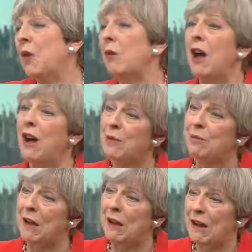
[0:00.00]
Well,
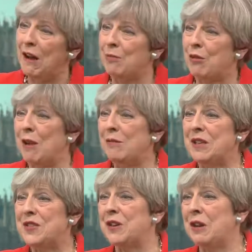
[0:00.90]
I'm Prime
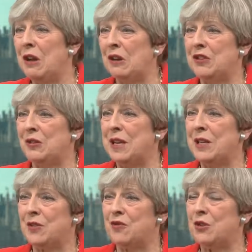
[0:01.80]
Minister until the
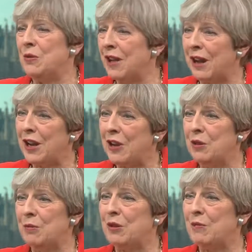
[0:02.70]
8th of June, then I
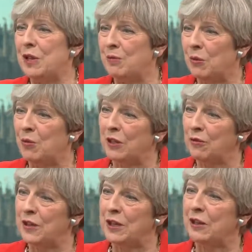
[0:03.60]
hope that people will
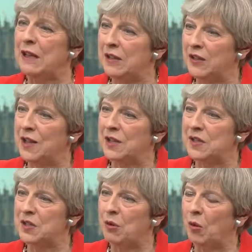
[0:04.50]
feel that they
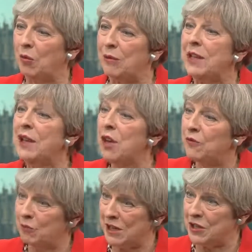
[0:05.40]
can support me
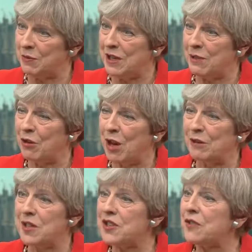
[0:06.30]
for me to be Prime
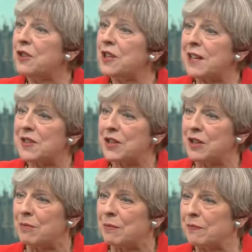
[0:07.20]
Minister for the next term.